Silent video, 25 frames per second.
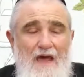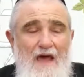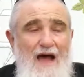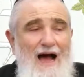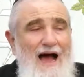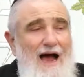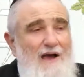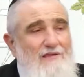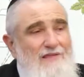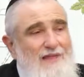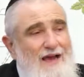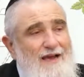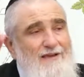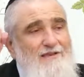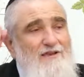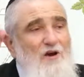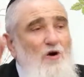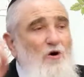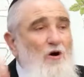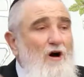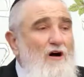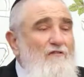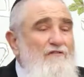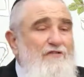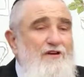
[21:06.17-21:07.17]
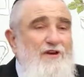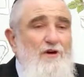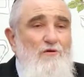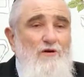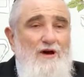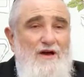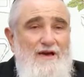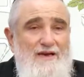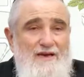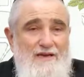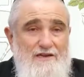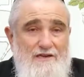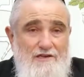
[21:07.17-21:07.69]
I'd like to offer you a
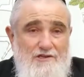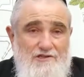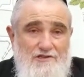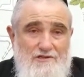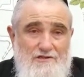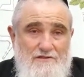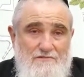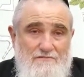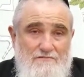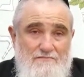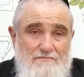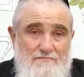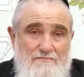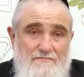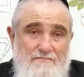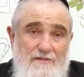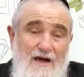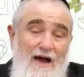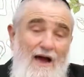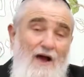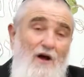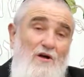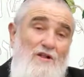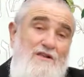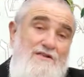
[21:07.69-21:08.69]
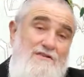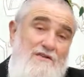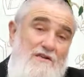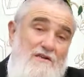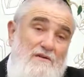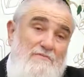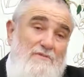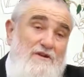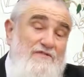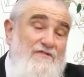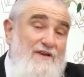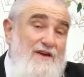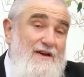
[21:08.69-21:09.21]
chiddush. I hold it's a little
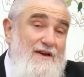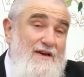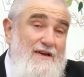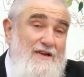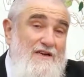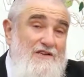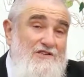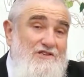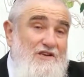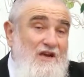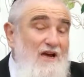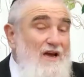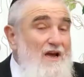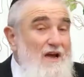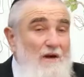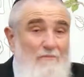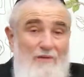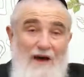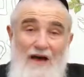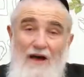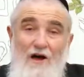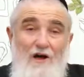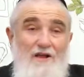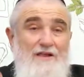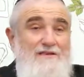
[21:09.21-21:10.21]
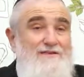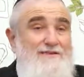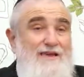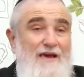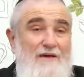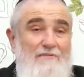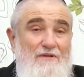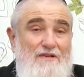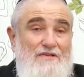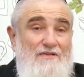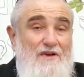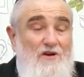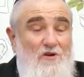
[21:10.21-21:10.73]
bit of a chiddush, but I hold it's
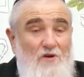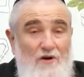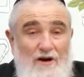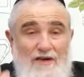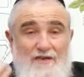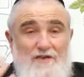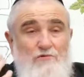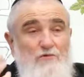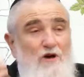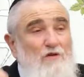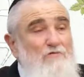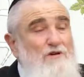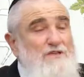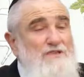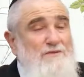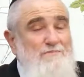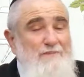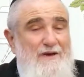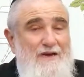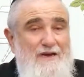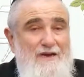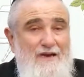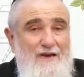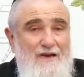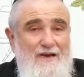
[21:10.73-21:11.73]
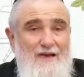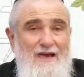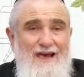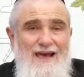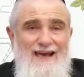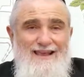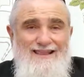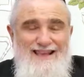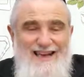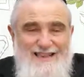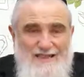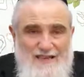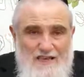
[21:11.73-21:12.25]
emes. According to what we're speaking,
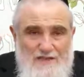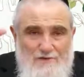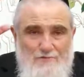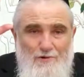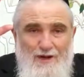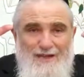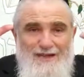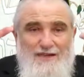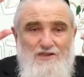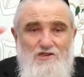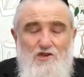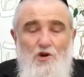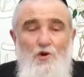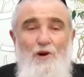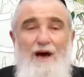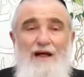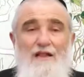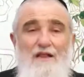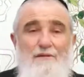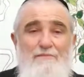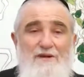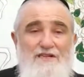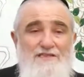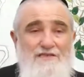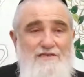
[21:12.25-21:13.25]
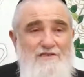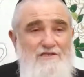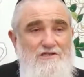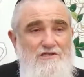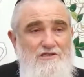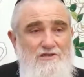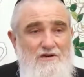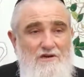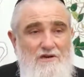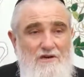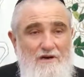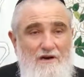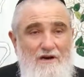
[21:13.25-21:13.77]
that there's really two elements in
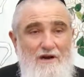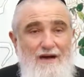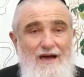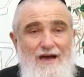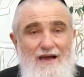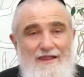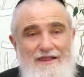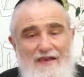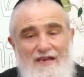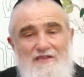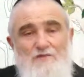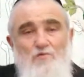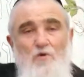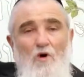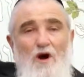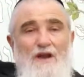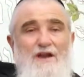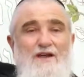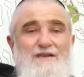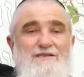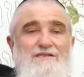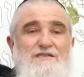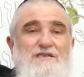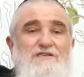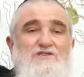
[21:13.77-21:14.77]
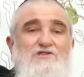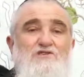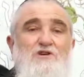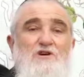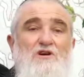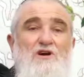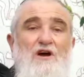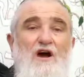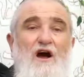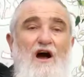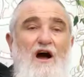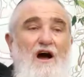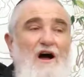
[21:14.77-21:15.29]
sukkah. There's one is the
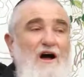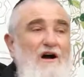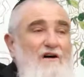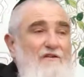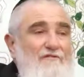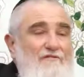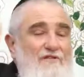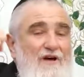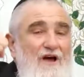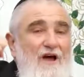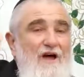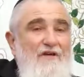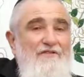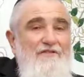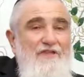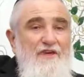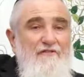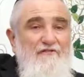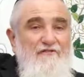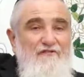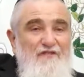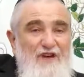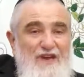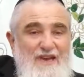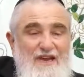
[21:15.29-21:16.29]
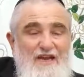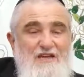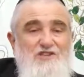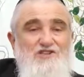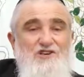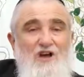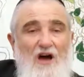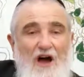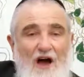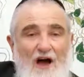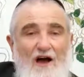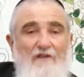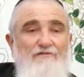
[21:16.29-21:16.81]
sukkah of the finish
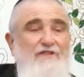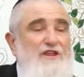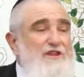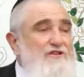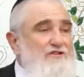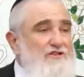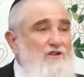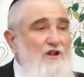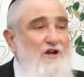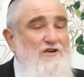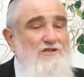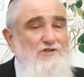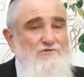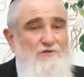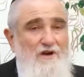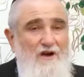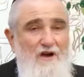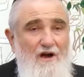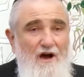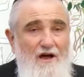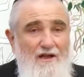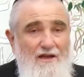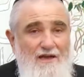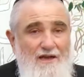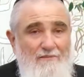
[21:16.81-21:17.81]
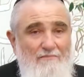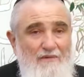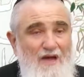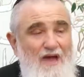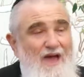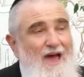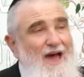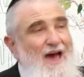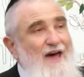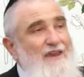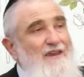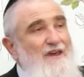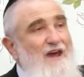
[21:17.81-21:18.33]
of the shlosh regalim,
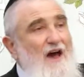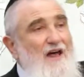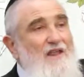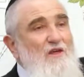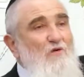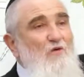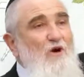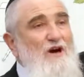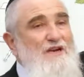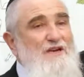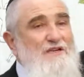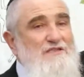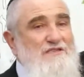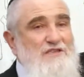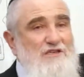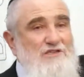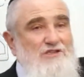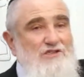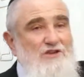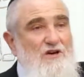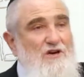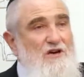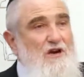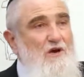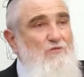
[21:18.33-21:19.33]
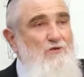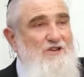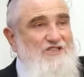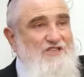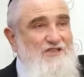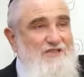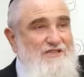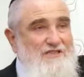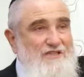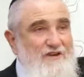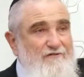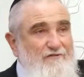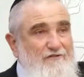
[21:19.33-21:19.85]
and the other one is the sukkah, which
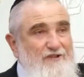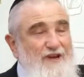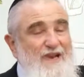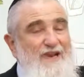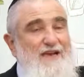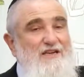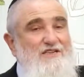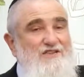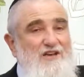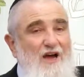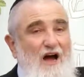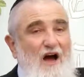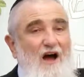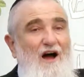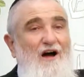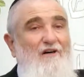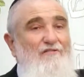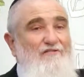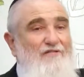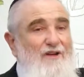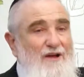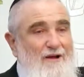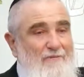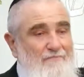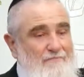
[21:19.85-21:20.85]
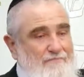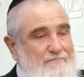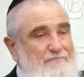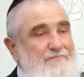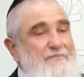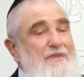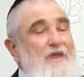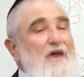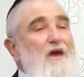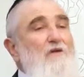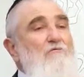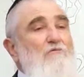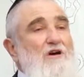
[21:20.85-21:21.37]
is the finish of
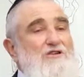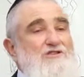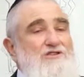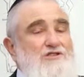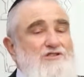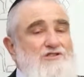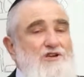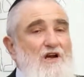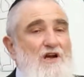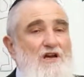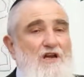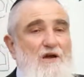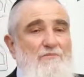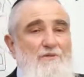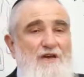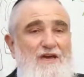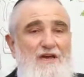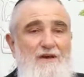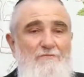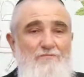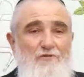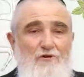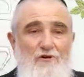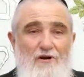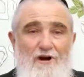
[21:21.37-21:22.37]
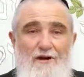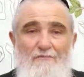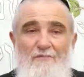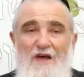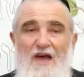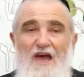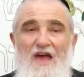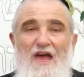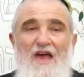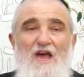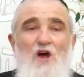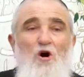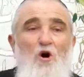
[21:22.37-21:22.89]
Rosh Hashanah Yom Kippurim.
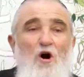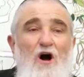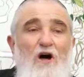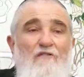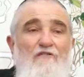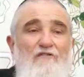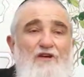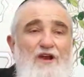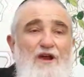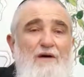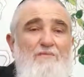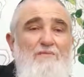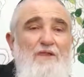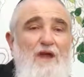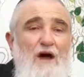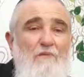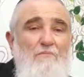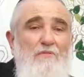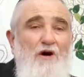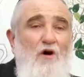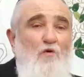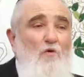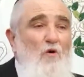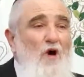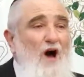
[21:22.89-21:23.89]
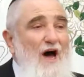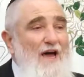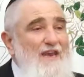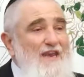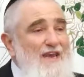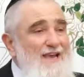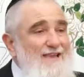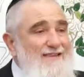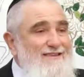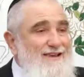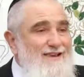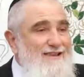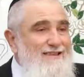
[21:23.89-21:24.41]
He offered them number one. He
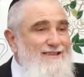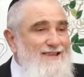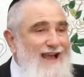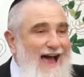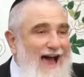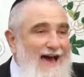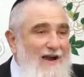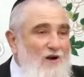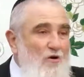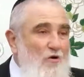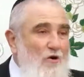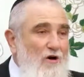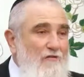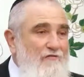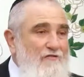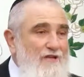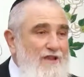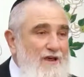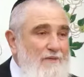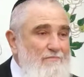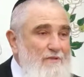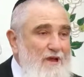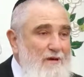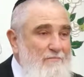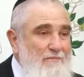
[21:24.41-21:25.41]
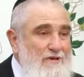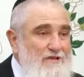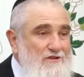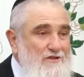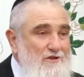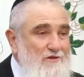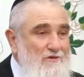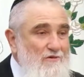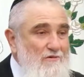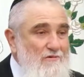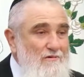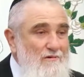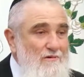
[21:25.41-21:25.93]
did not offer them number
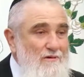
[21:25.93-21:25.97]
two.